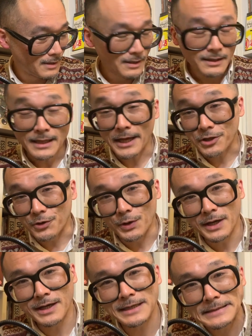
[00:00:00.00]
Thank you
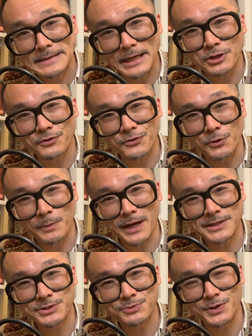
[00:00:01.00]
so
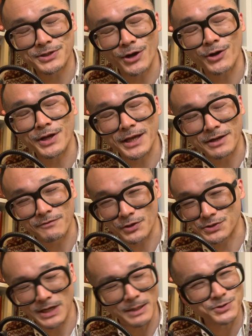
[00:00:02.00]
much. We'll talk again
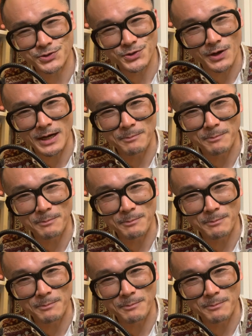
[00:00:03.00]
very soon. I'm so sorry.